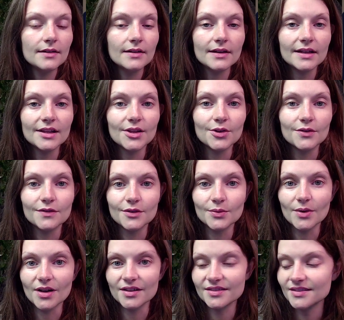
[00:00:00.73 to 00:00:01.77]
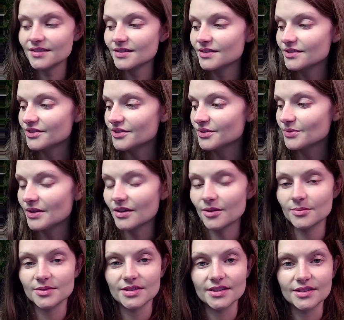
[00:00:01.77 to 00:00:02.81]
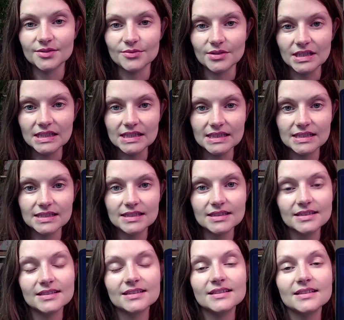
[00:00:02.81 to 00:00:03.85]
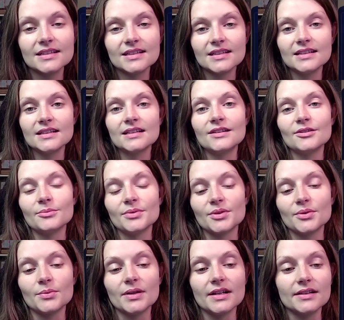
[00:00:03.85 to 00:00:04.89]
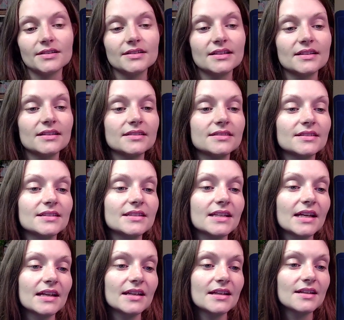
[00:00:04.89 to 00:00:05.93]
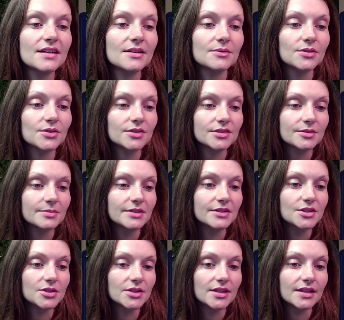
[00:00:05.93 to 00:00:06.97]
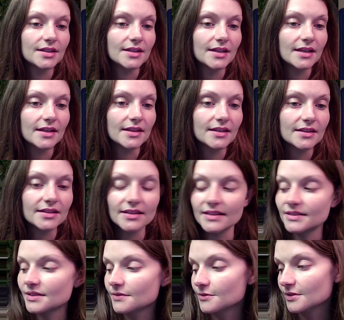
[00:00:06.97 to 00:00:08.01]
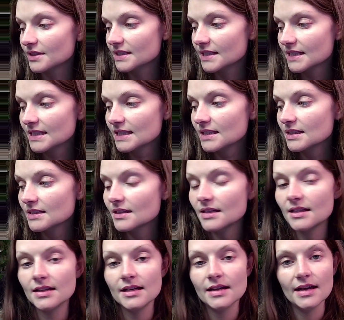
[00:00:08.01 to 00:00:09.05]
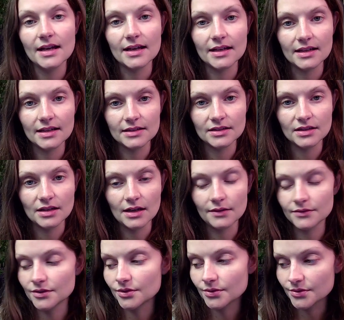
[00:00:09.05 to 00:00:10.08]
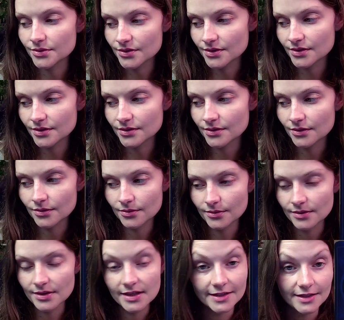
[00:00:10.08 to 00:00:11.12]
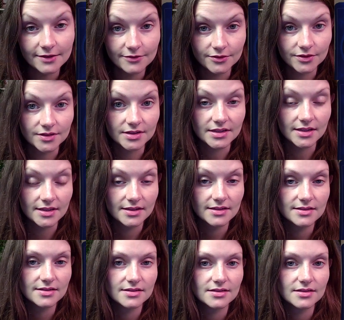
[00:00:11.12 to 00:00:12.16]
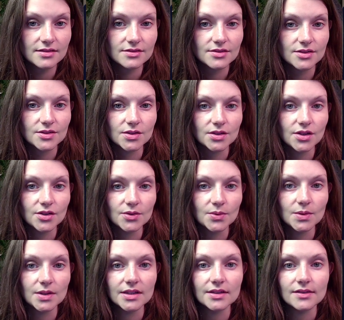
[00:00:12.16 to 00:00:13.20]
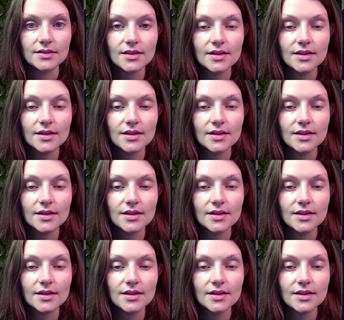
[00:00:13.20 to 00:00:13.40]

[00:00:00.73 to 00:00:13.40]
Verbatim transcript: Hello, everyone. So, welcome to this reading. Hope you're well. Today, I'm going to be doing a collective reading, and I've chosen three different decks to go along with